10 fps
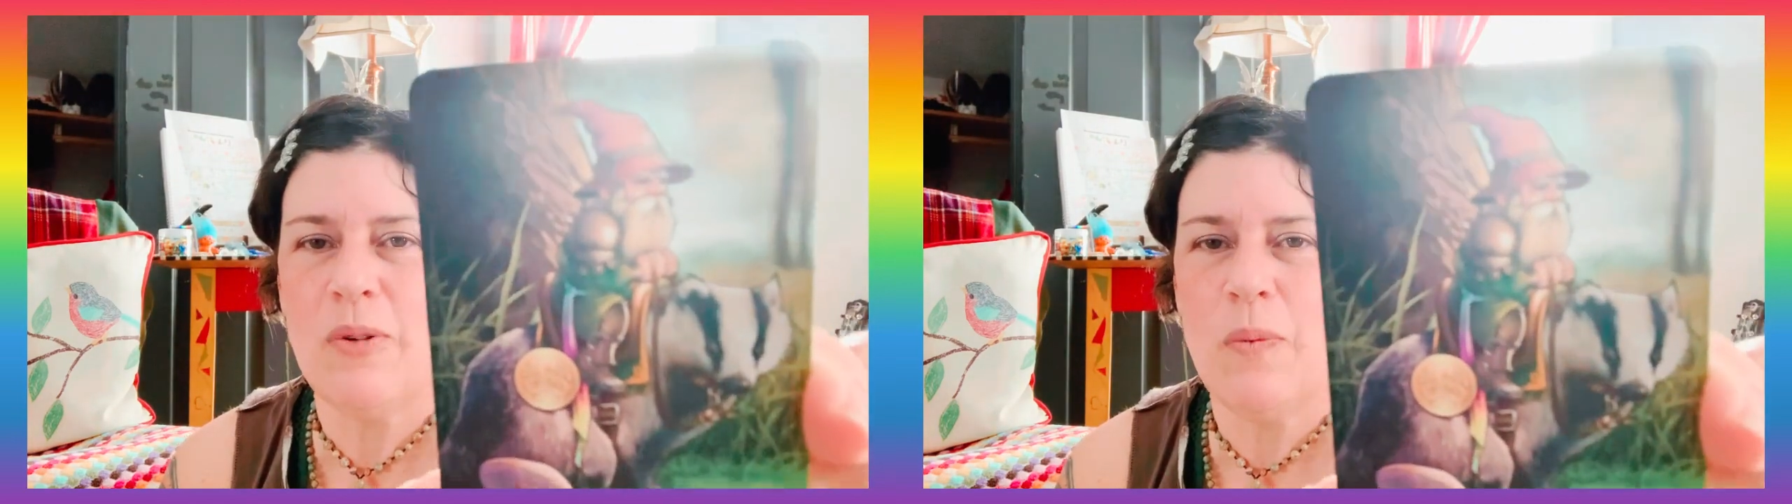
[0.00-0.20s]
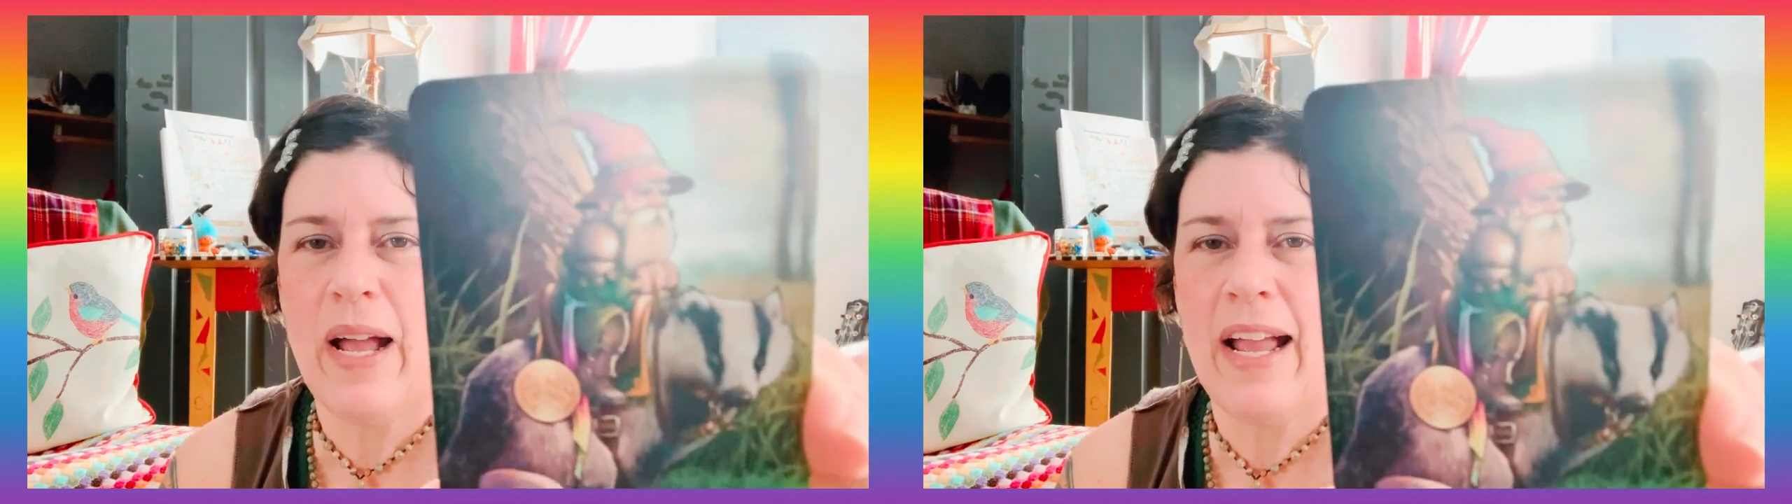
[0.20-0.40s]

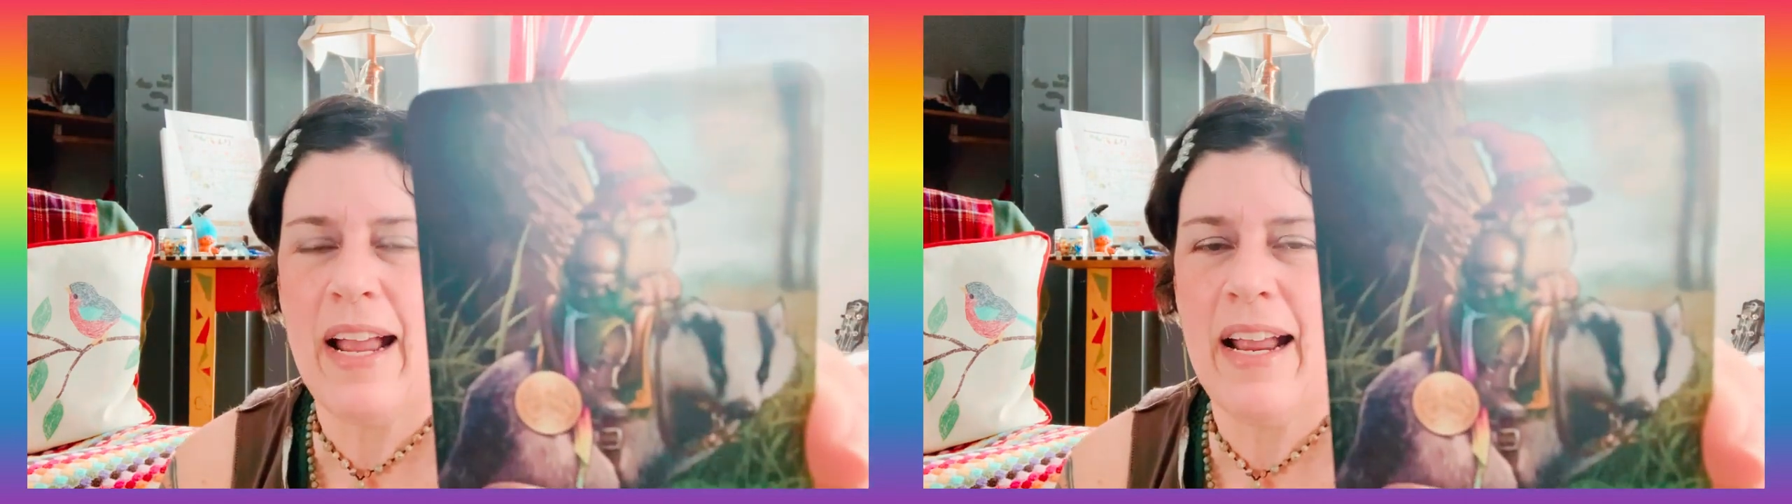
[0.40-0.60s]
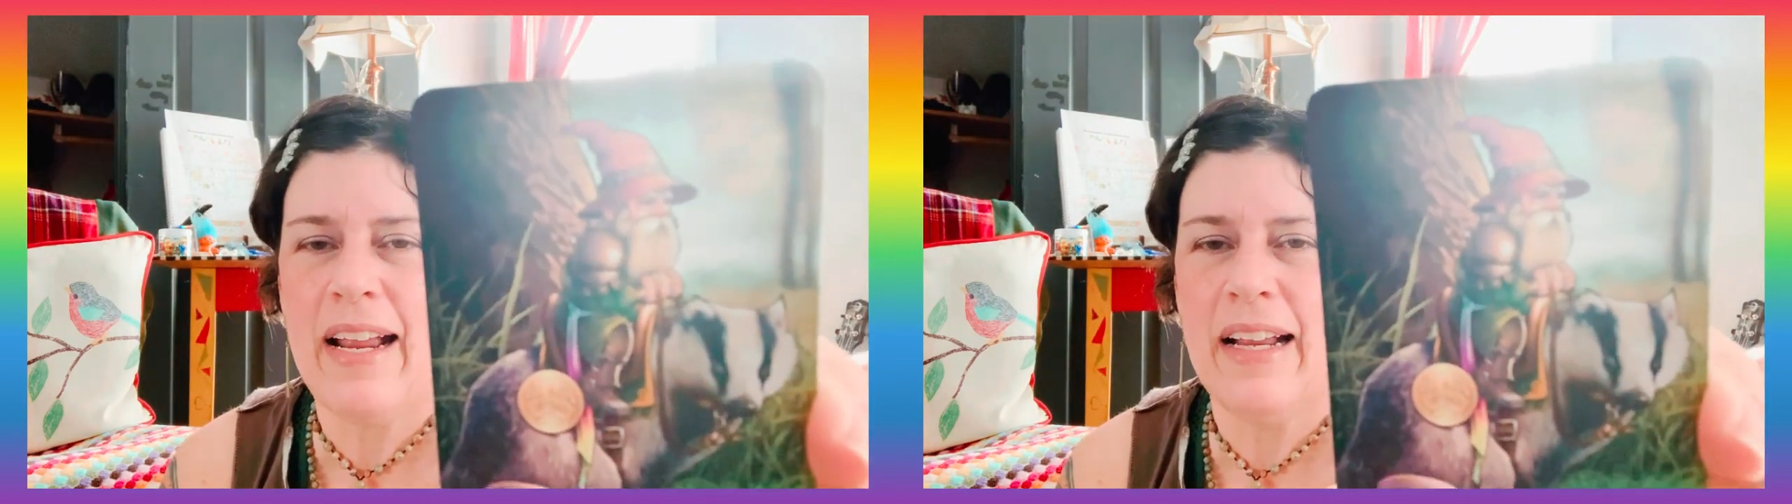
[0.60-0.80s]

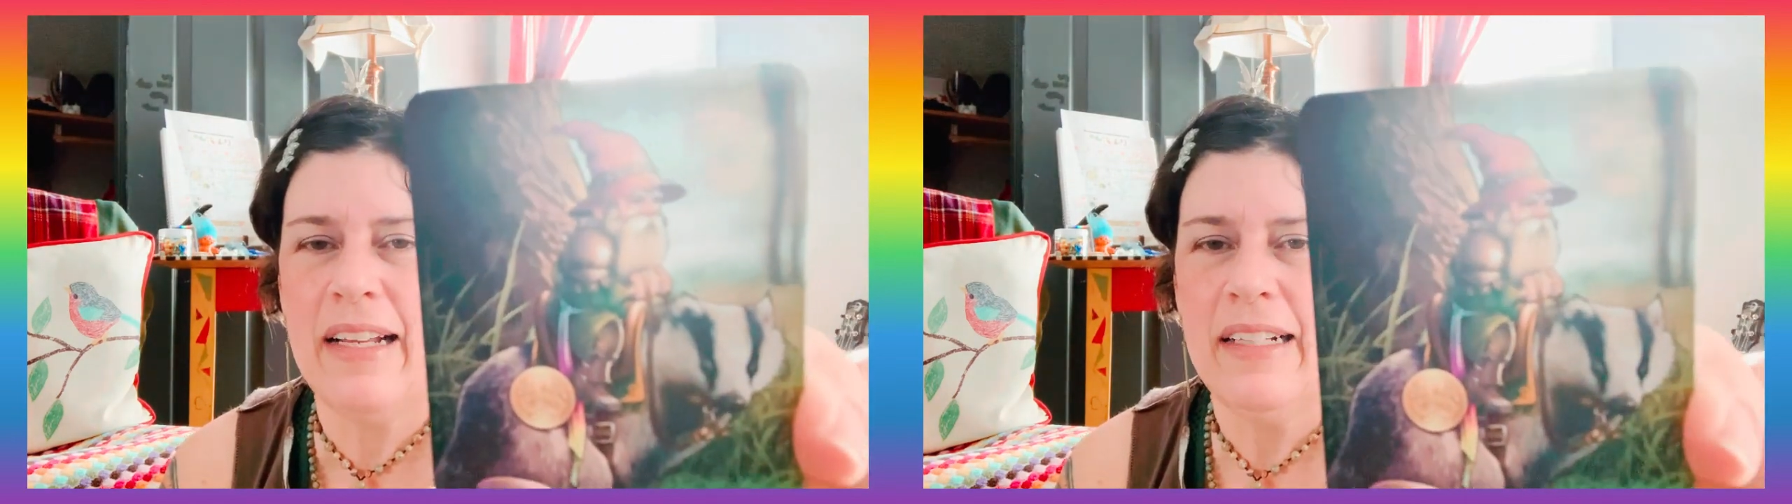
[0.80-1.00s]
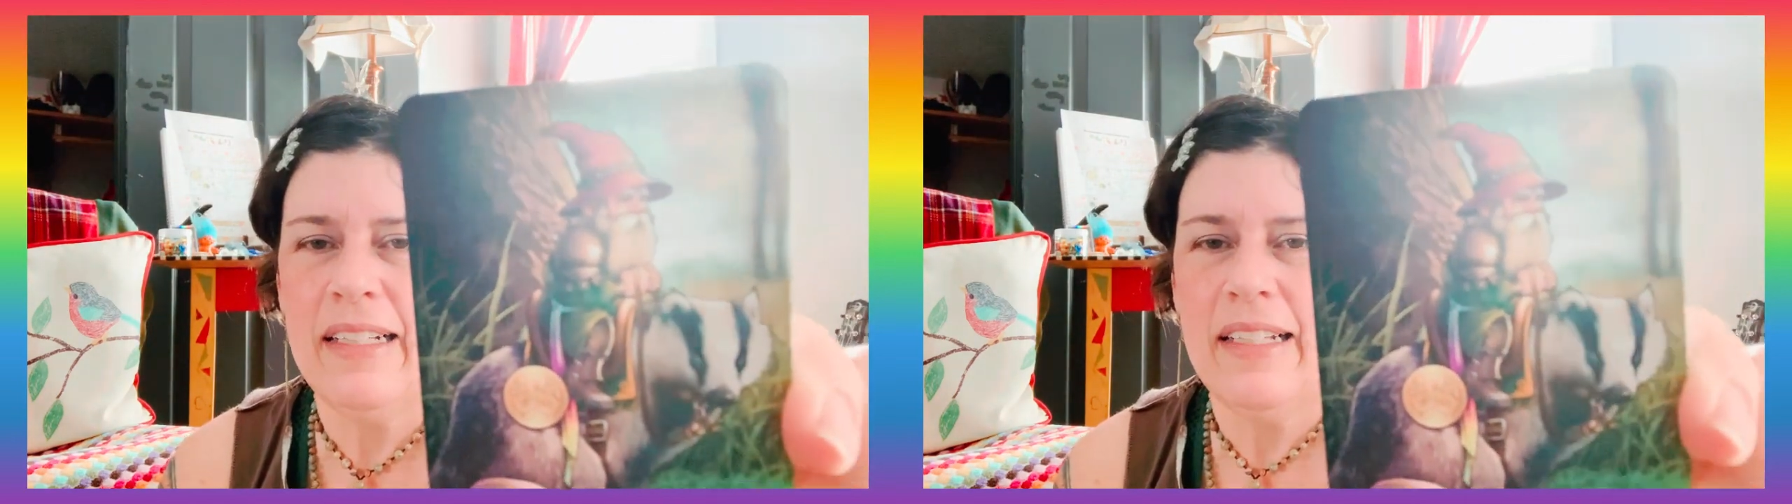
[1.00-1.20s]
way.
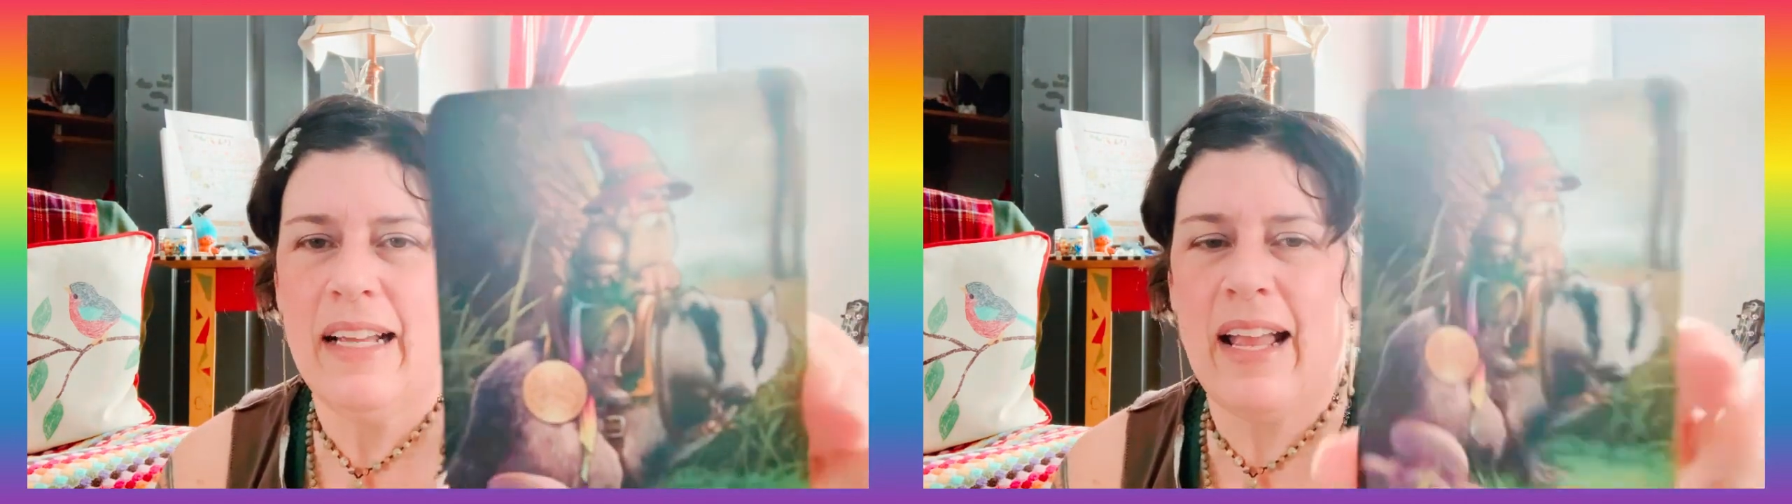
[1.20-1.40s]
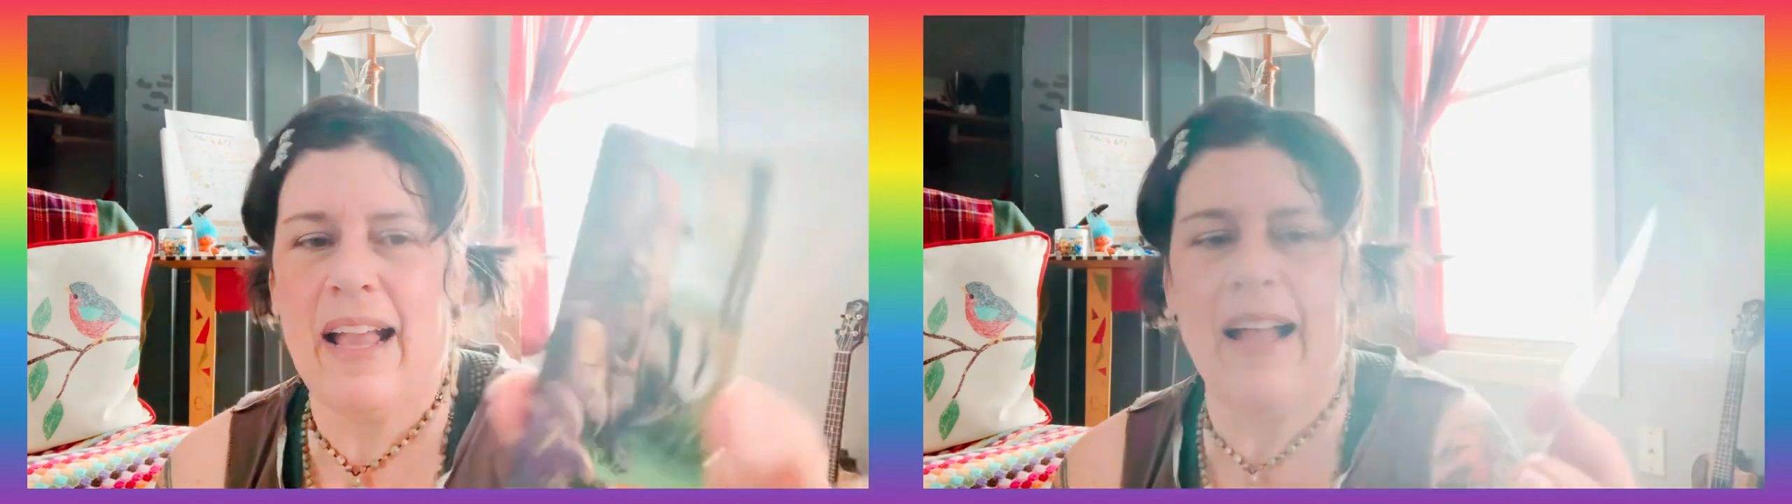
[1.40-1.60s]

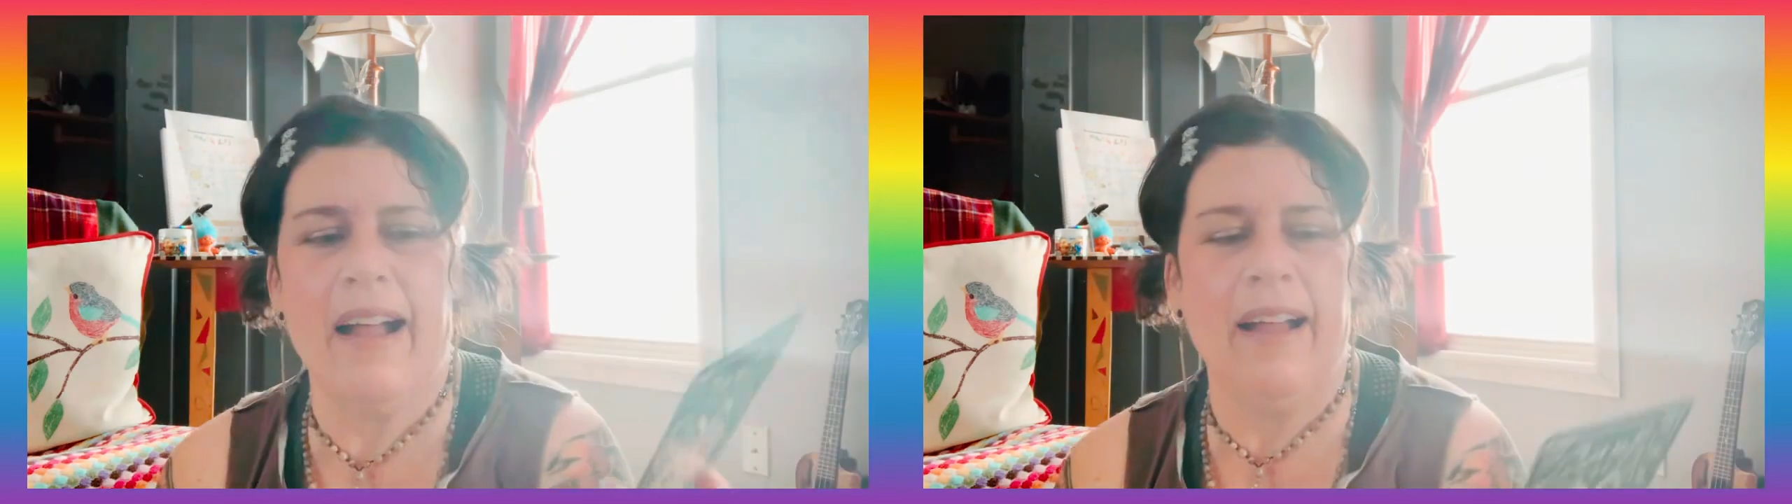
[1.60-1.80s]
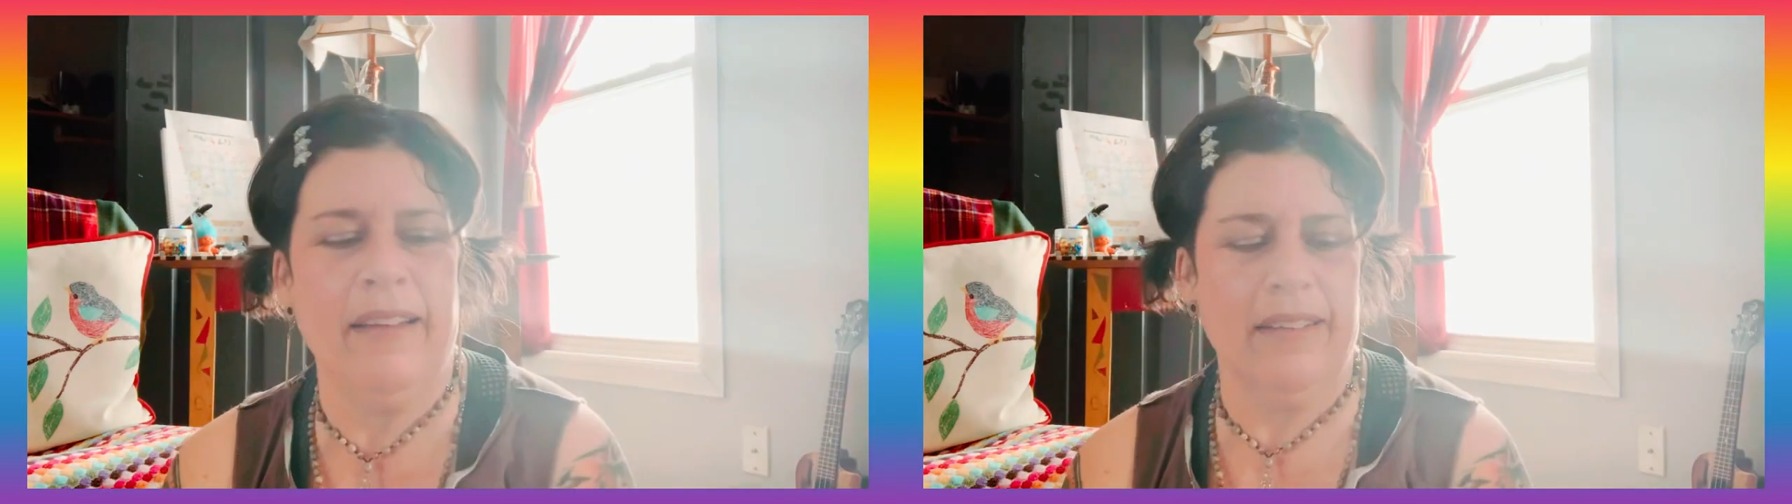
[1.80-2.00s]

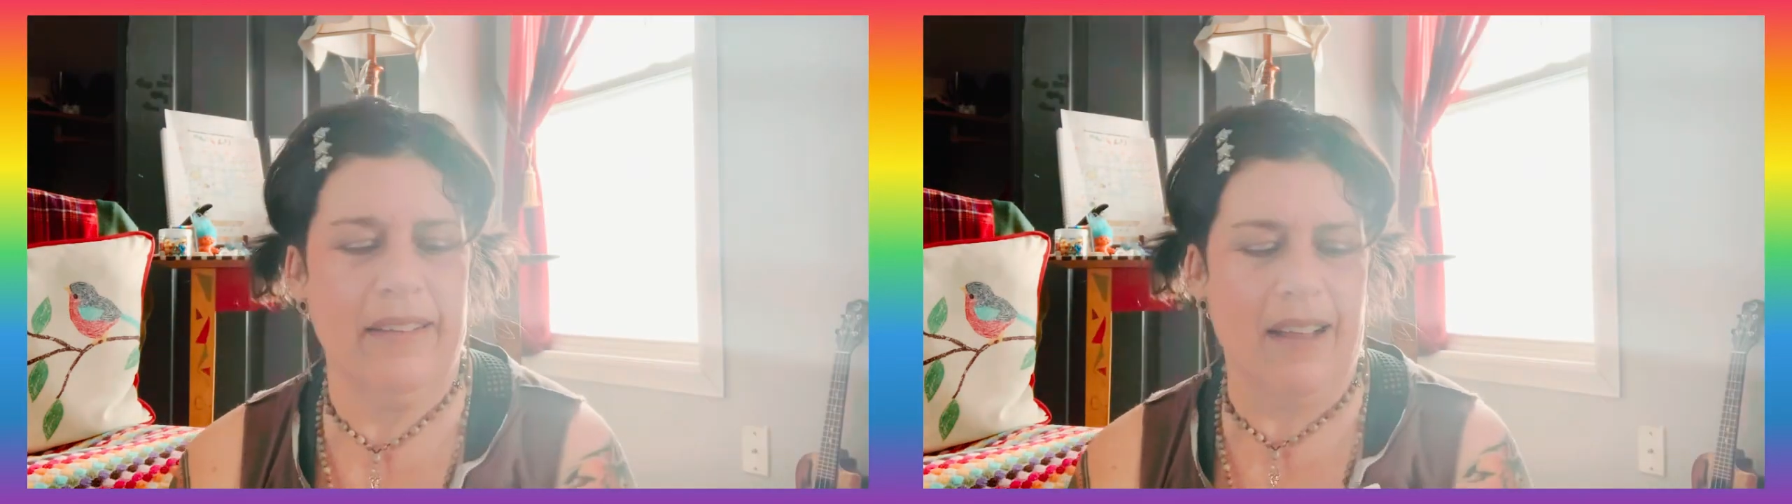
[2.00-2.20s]
And